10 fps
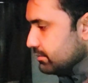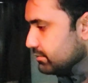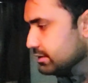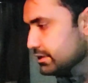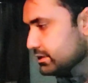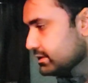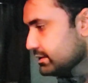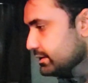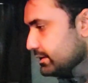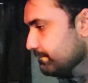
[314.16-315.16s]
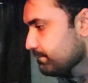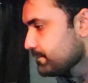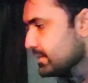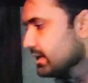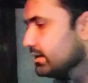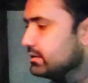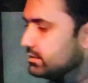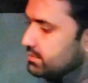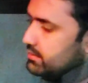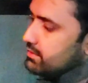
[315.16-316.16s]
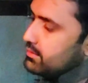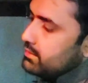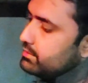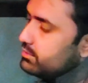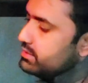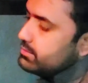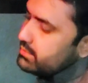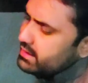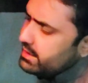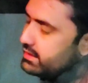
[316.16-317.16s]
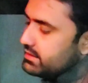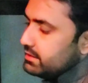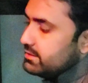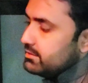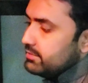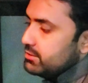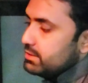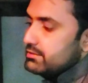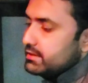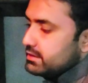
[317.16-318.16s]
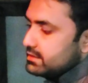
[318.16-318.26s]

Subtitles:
But I think this one adds a little value as well.